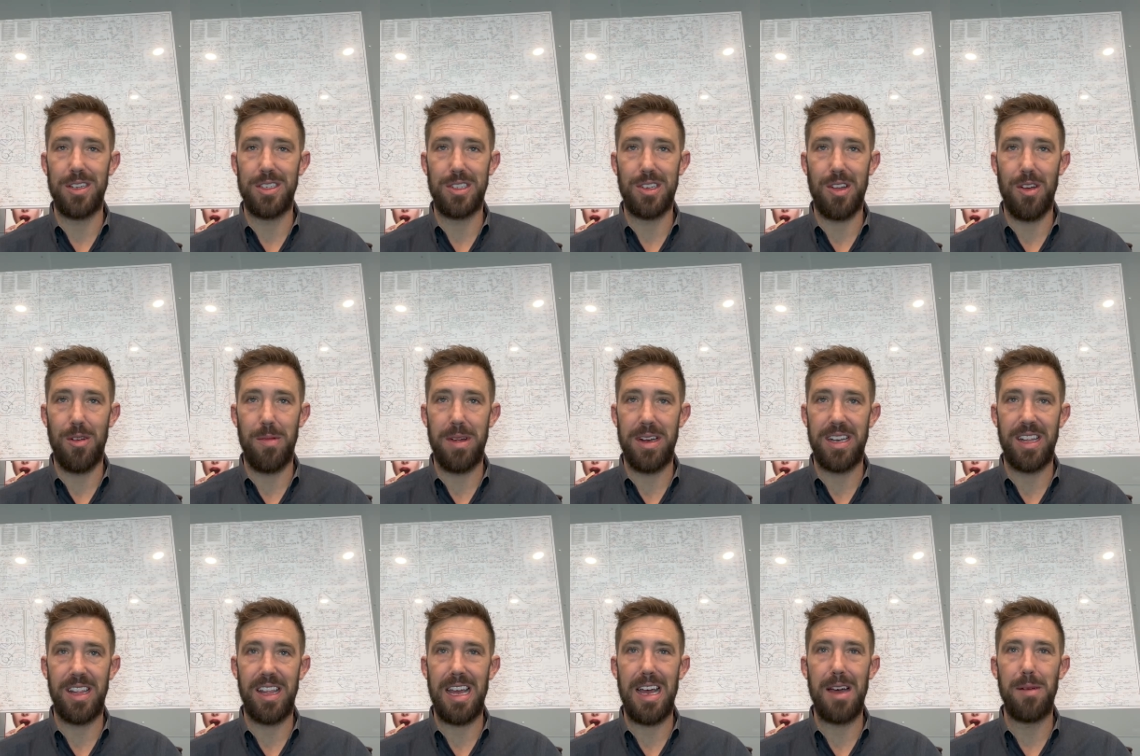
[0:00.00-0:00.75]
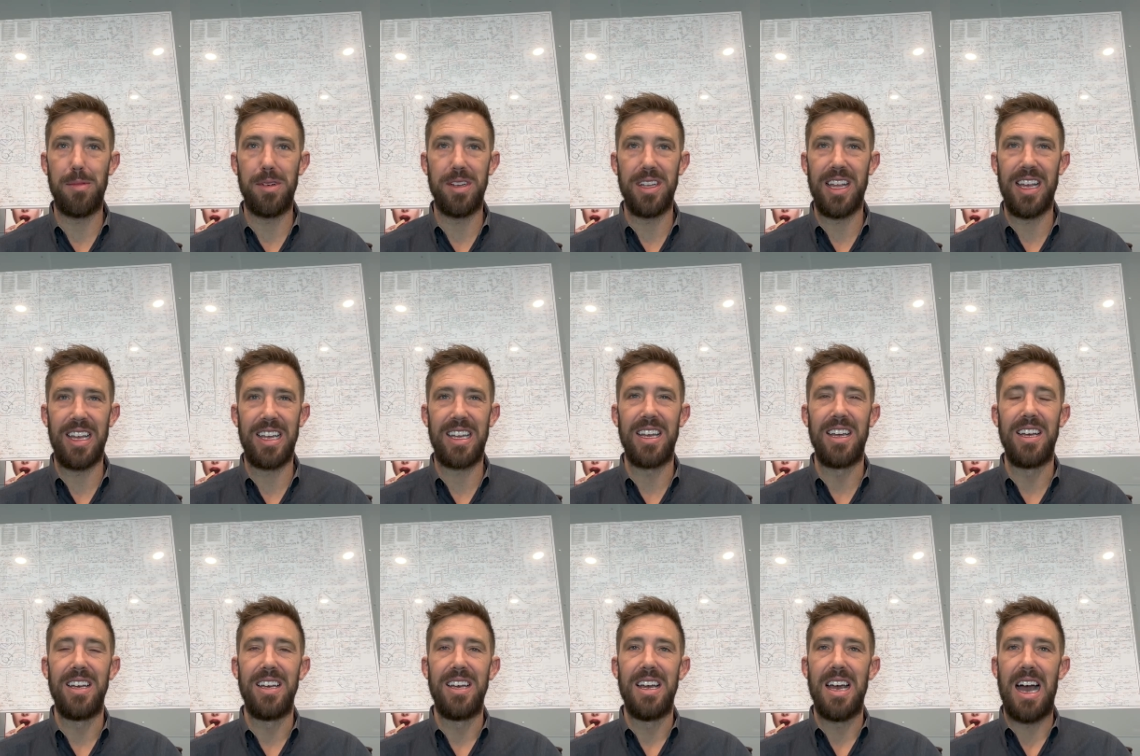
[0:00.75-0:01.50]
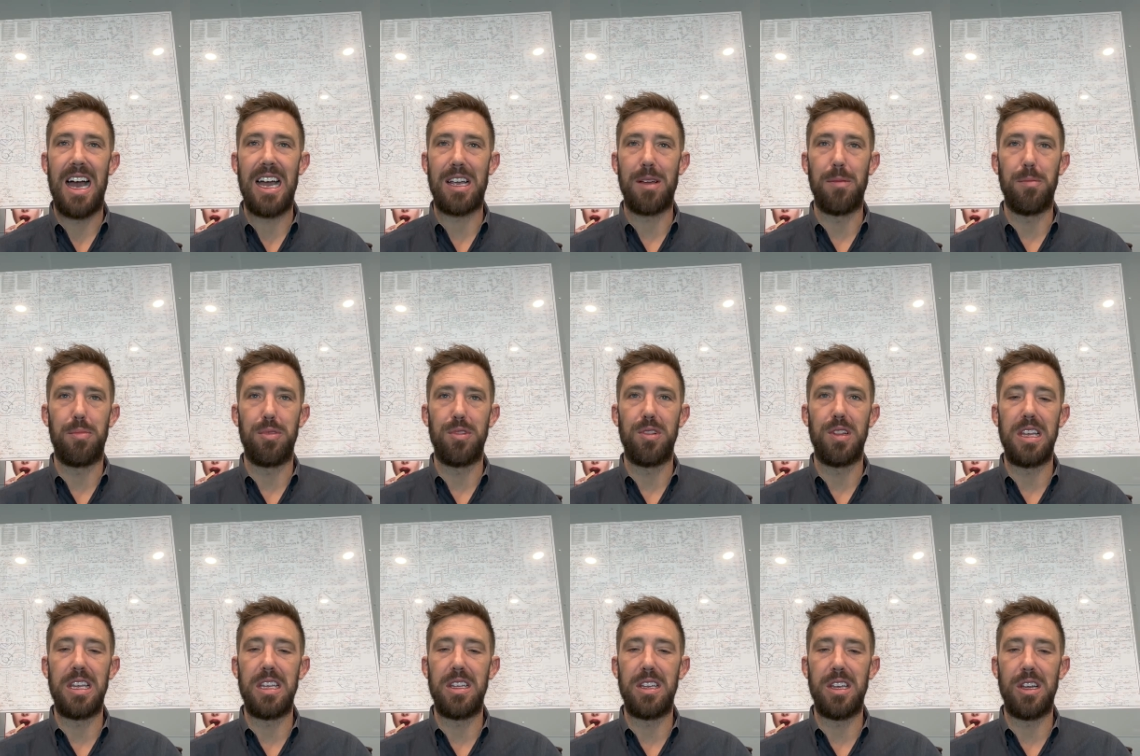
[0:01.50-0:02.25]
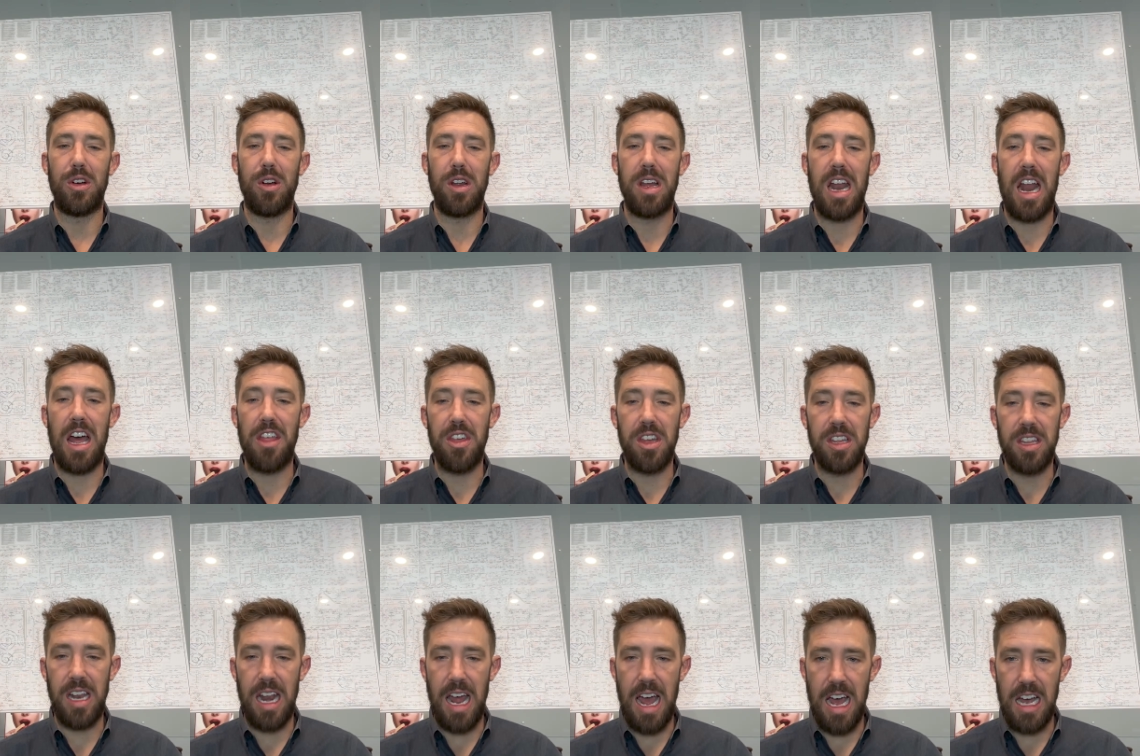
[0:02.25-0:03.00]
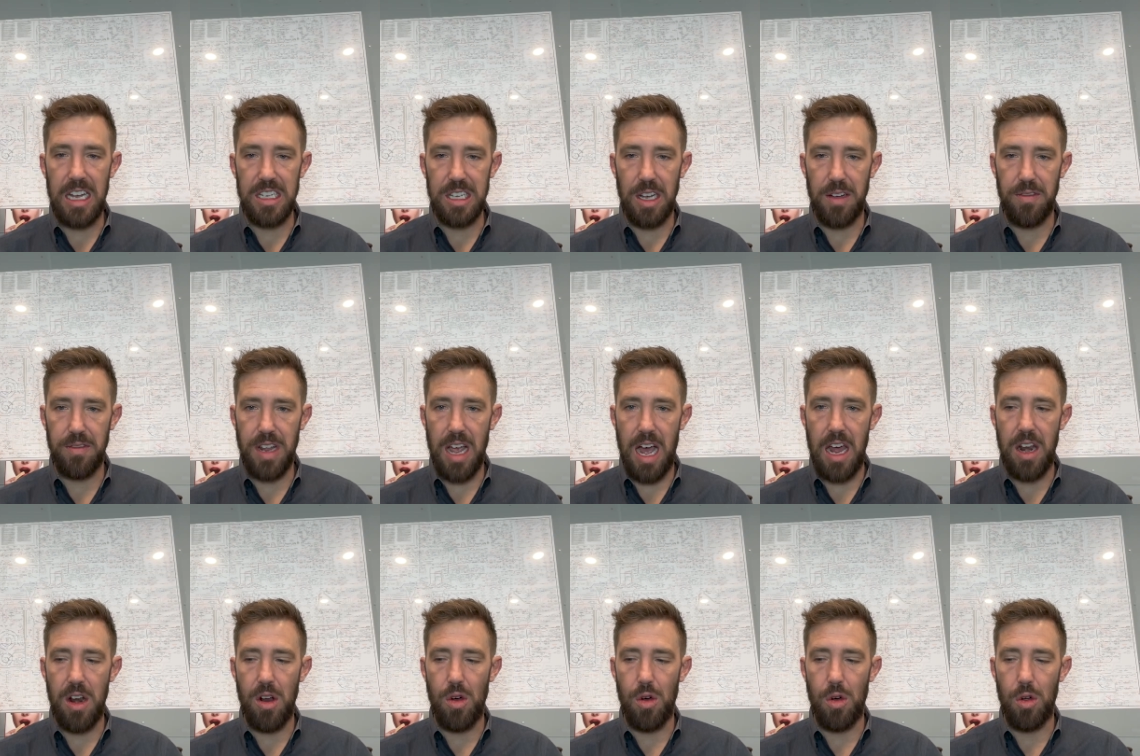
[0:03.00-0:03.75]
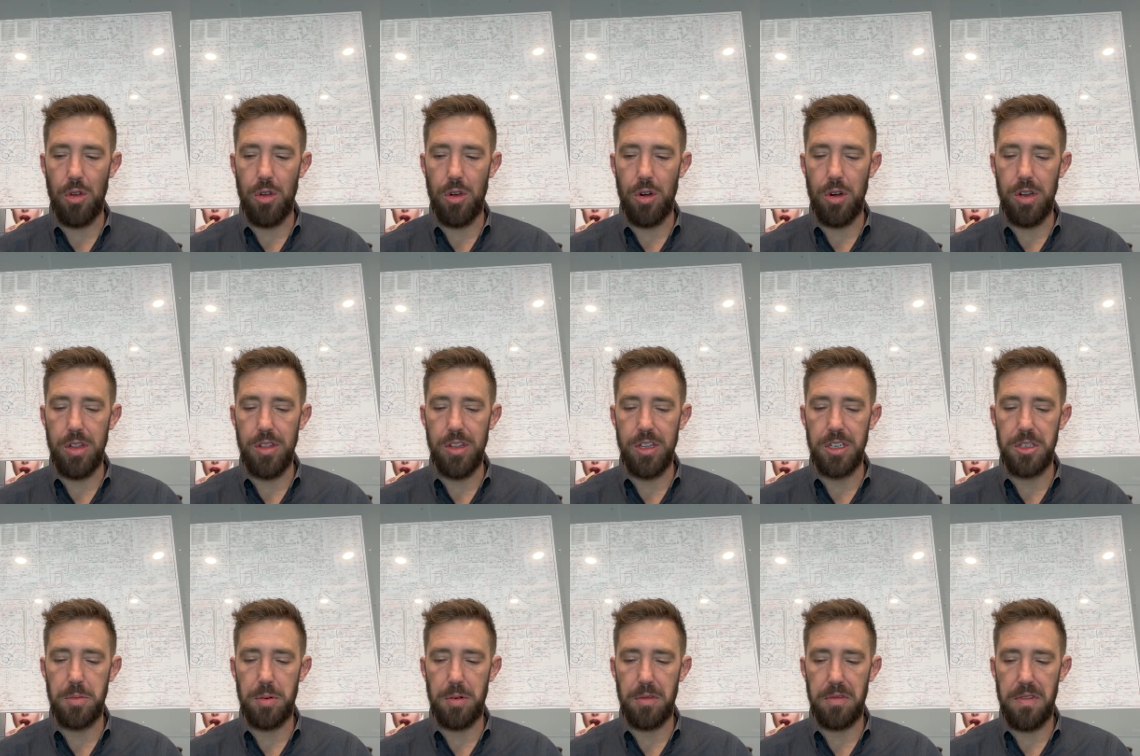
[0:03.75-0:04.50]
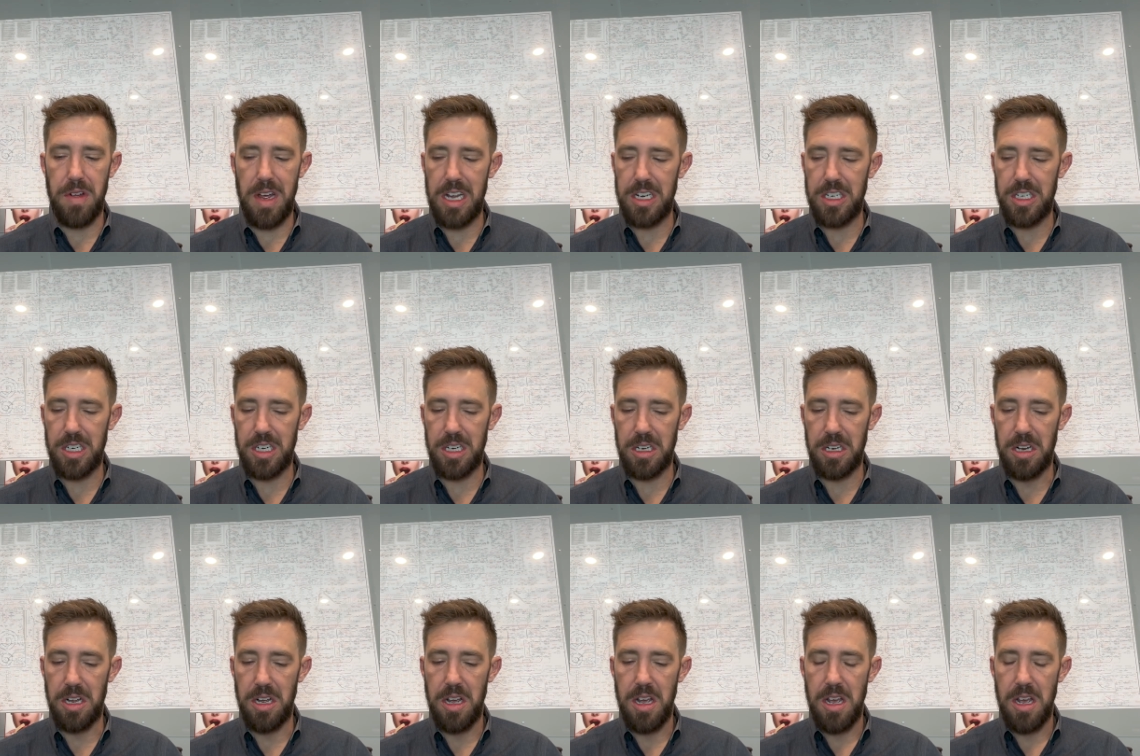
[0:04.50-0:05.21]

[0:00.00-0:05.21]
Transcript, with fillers: Just going back to that, but like I completely agree, and I think that as I've gotten older in this profession,